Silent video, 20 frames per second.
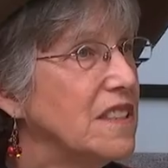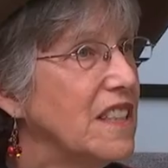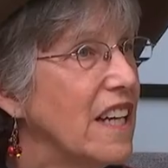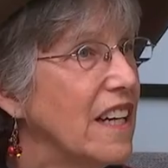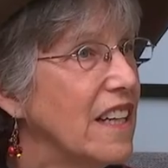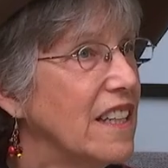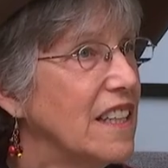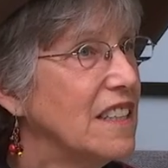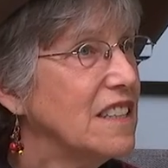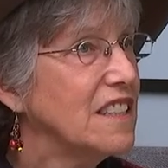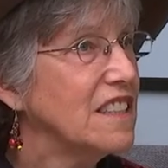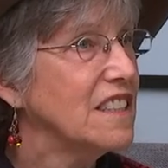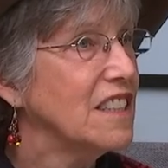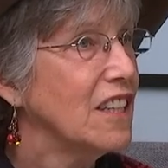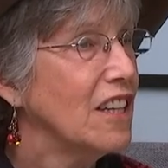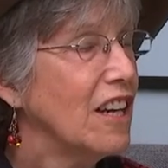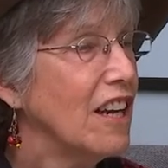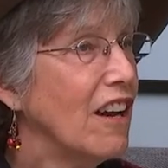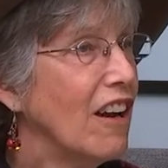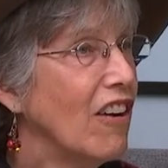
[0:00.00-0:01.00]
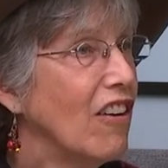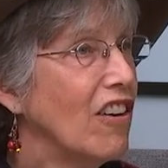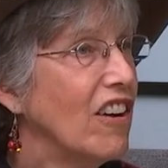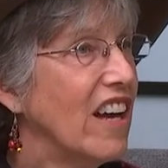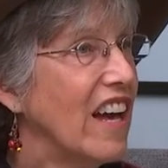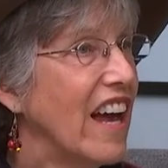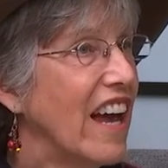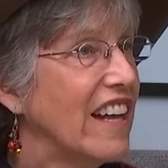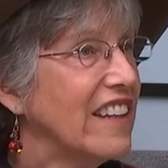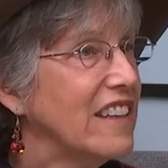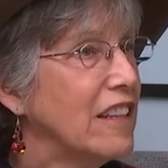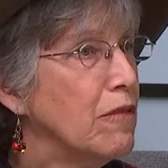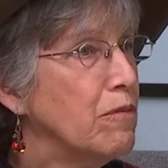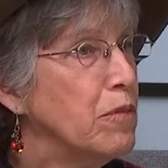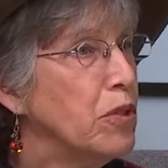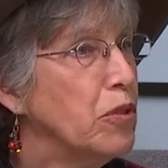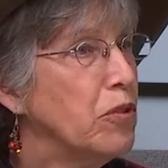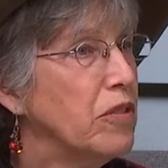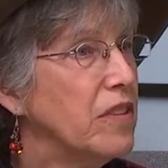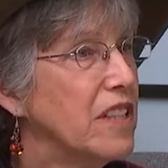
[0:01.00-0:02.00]
tell us uh, at the
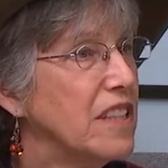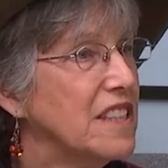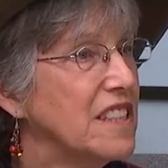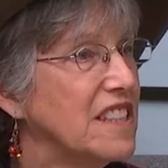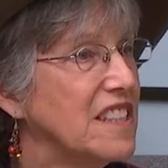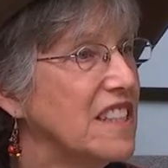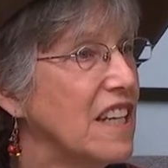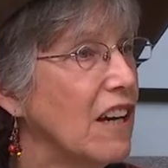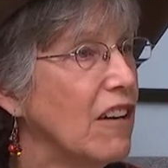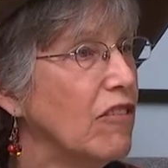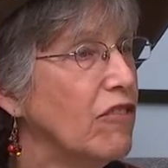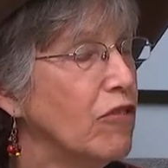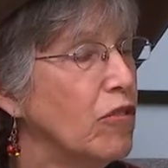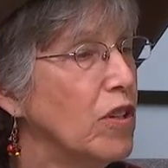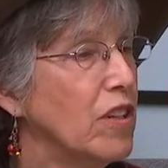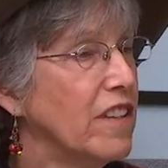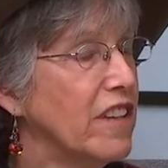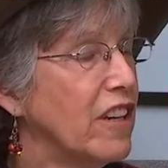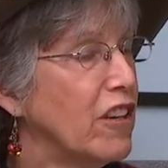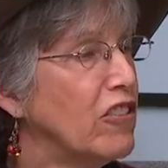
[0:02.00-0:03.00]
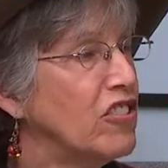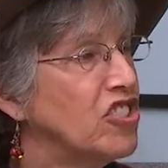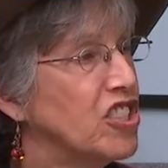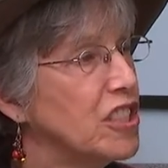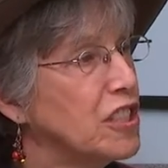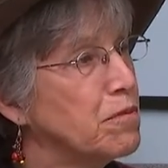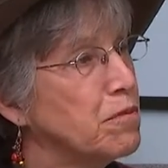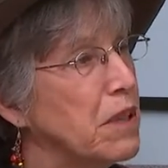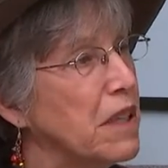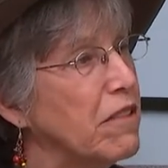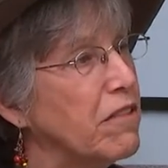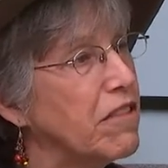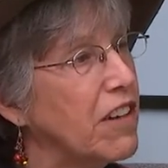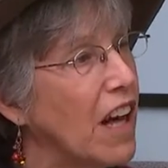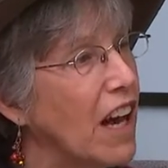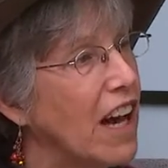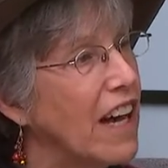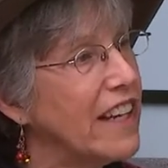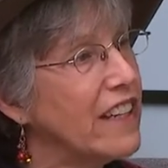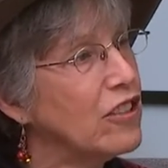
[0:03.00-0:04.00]
booth itself, will there just be
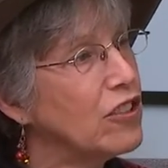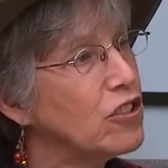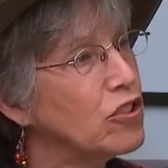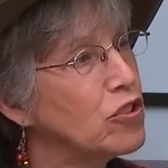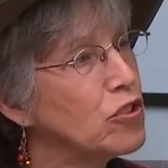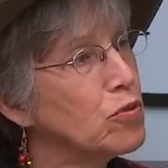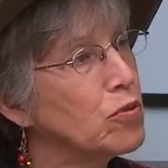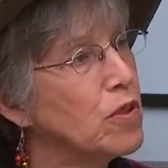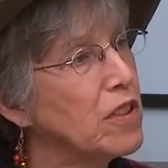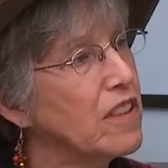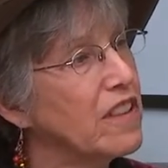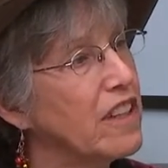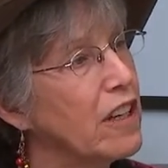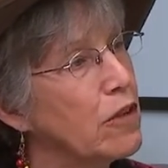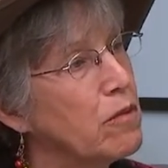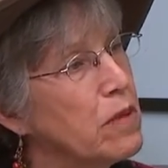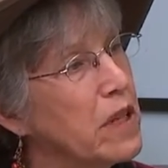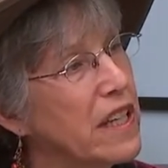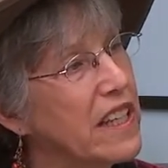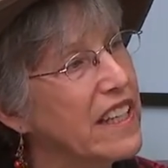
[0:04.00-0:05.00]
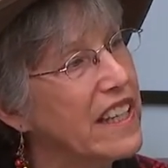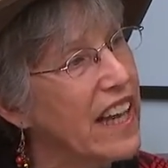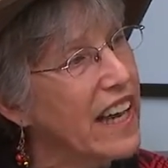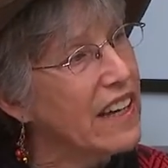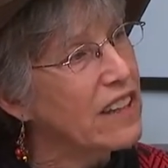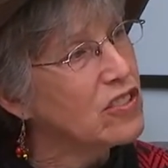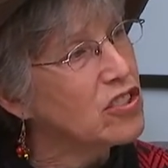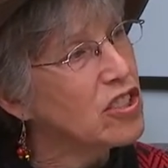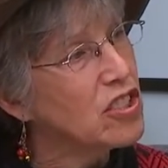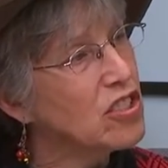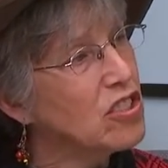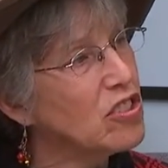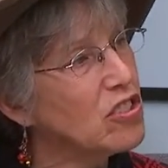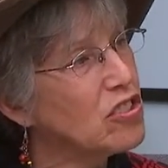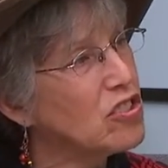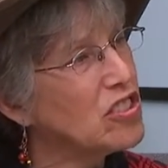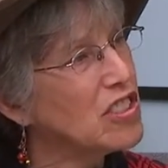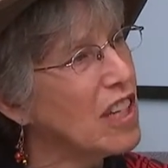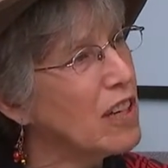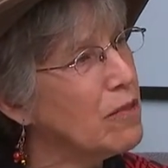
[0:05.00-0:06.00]
flyers? Will there be
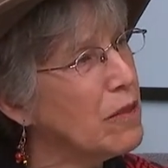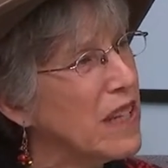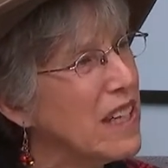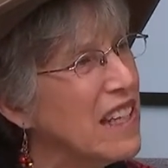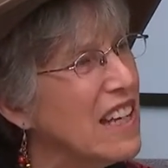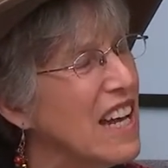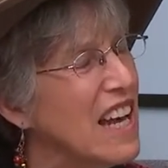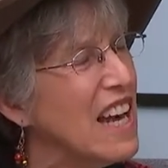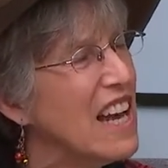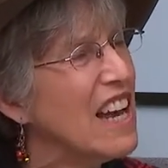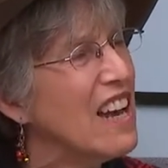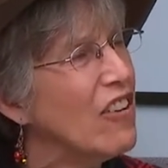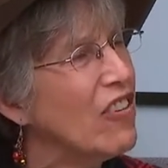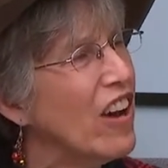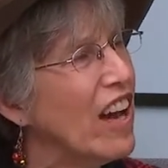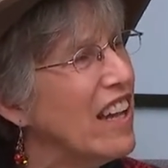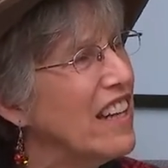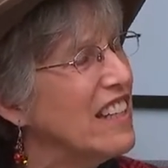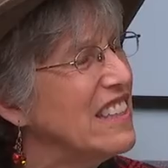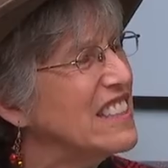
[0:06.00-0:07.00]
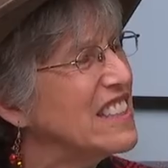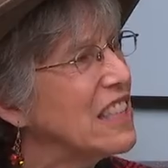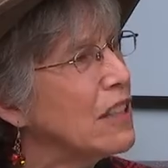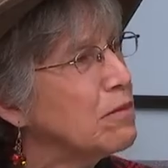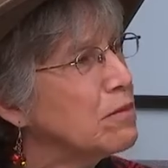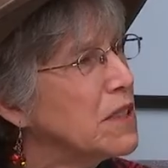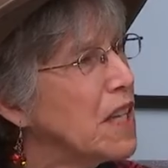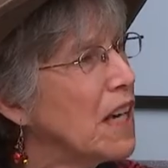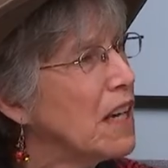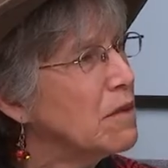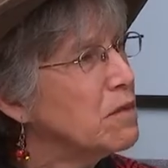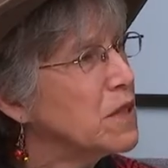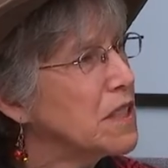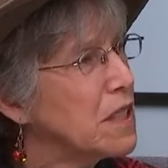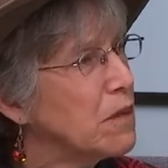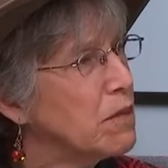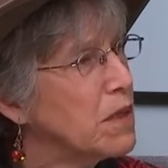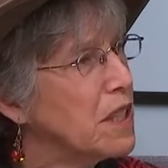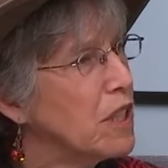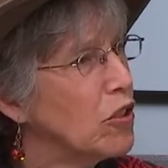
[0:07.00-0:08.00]
counselors? I mean, sometimes
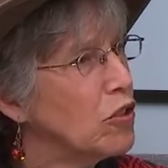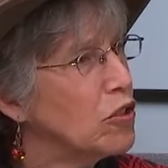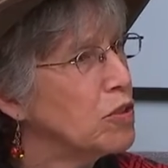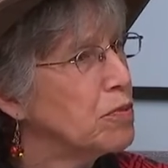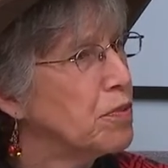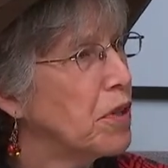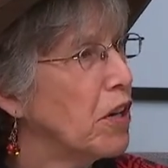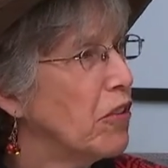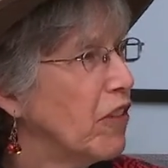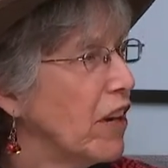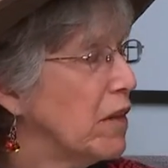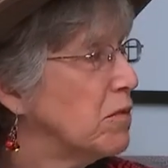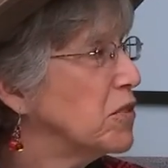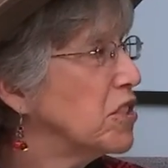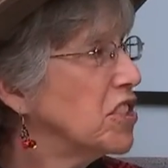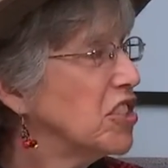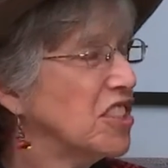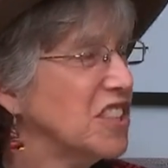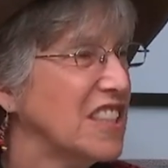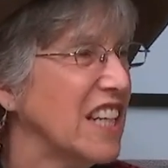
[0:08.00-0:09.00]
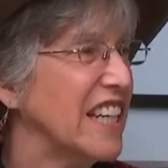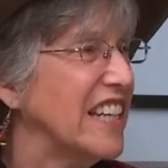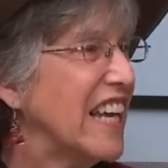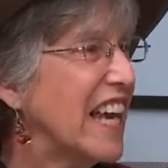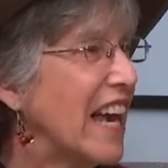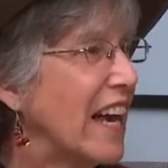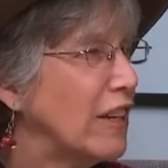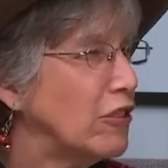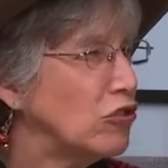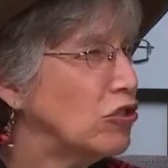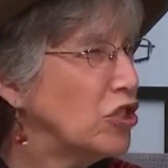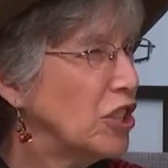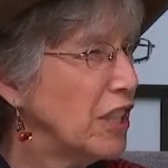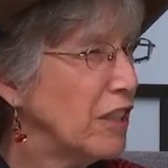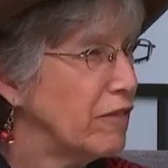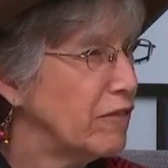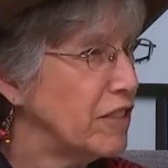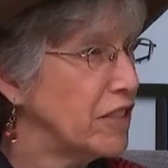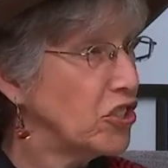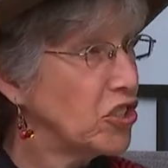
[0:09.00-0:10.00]
some of those programs, just like energy
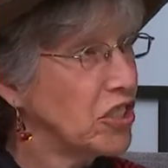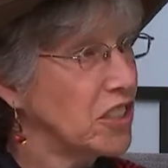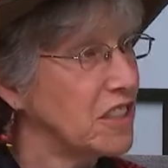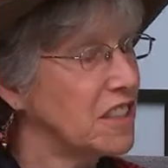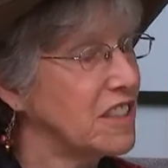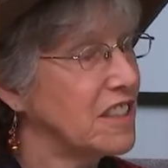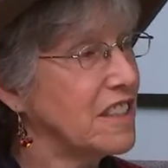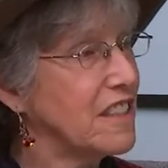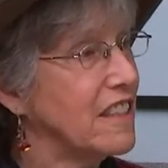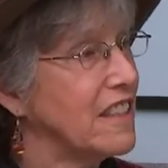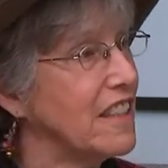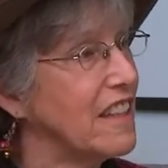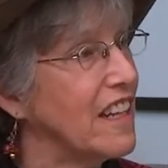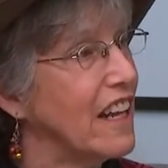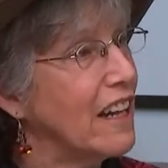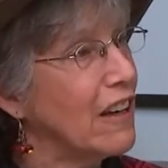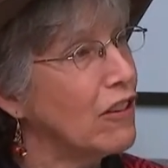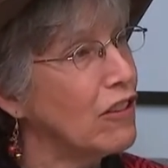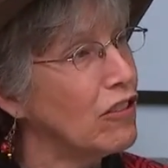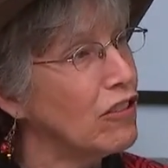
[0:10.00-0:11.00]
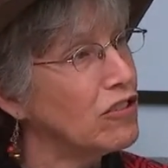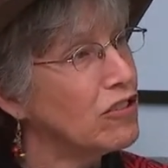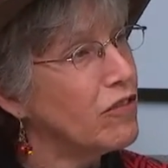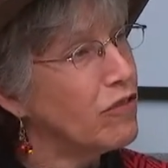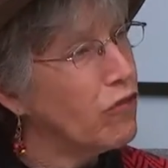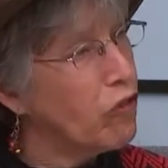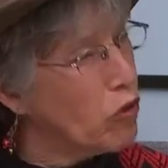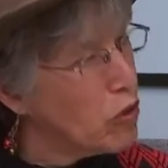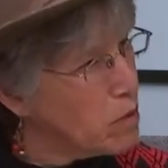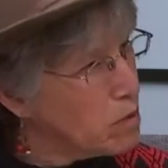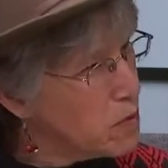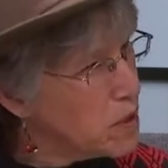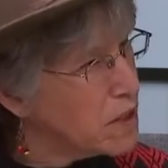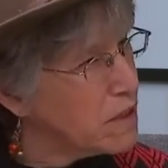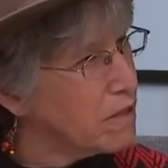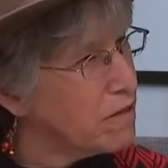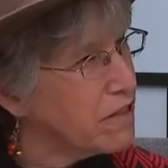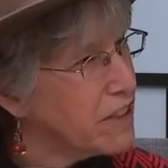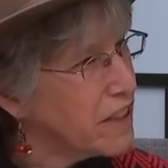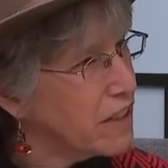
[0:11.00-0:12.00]
efficiency, there's forms
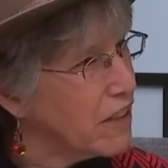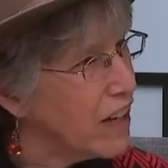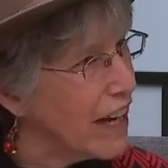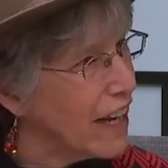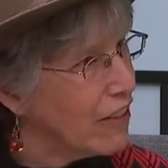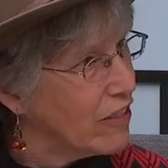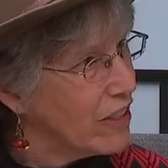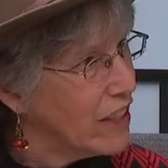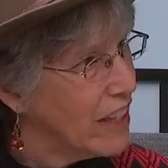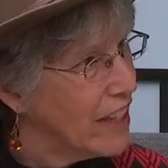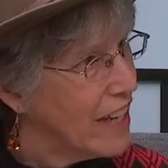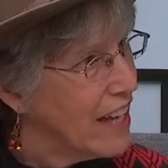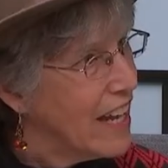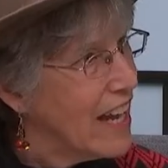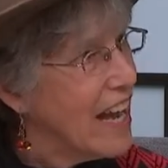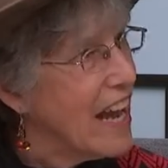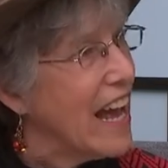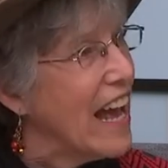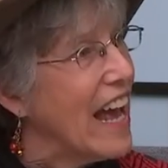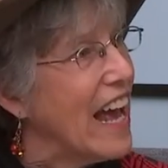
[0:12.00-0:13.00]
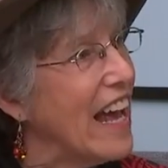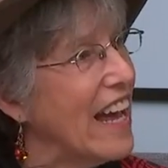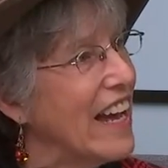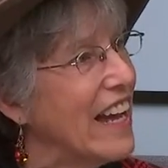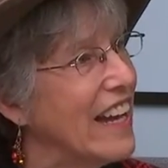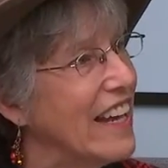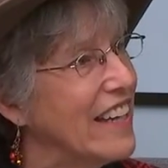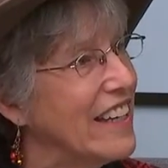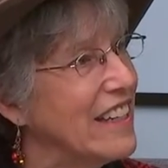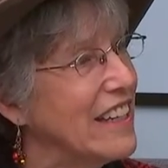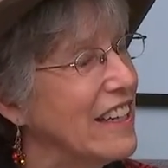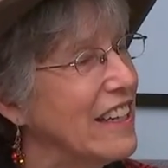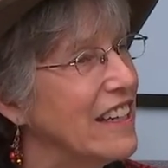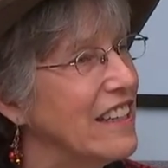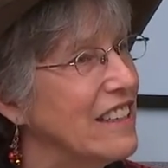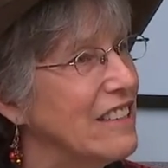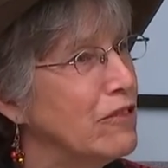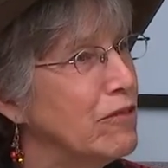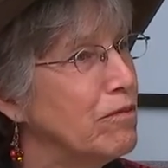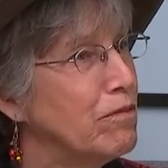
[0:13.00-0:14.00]
to fill out.
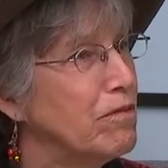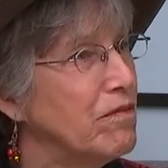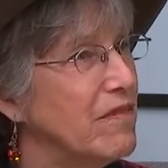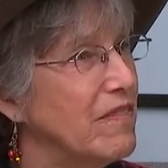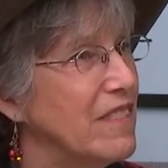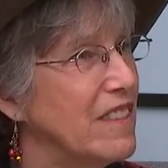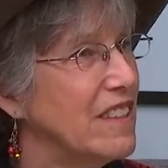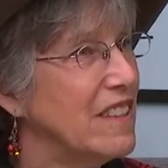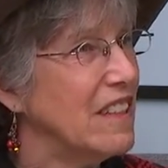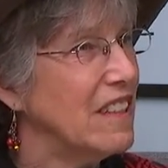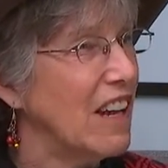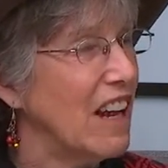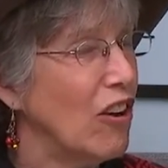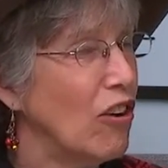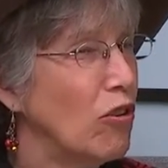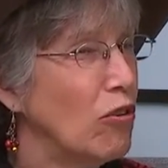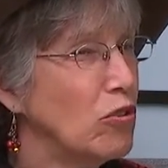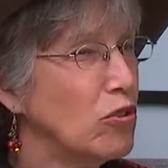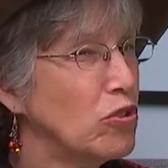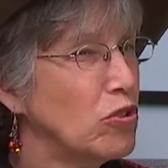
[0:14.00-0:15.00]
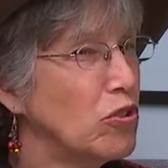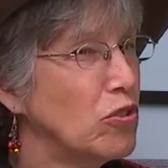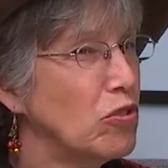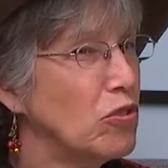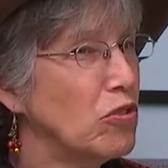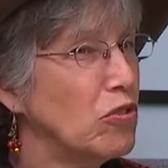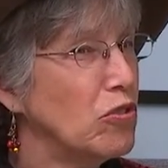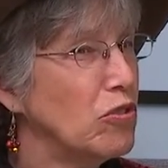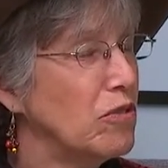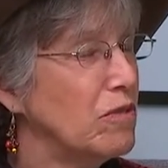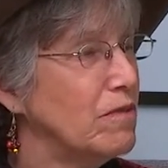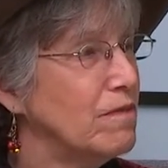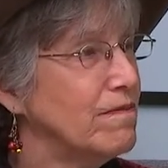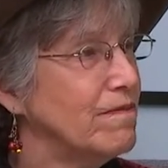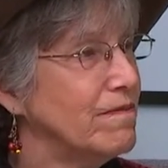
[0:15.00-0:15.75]
And older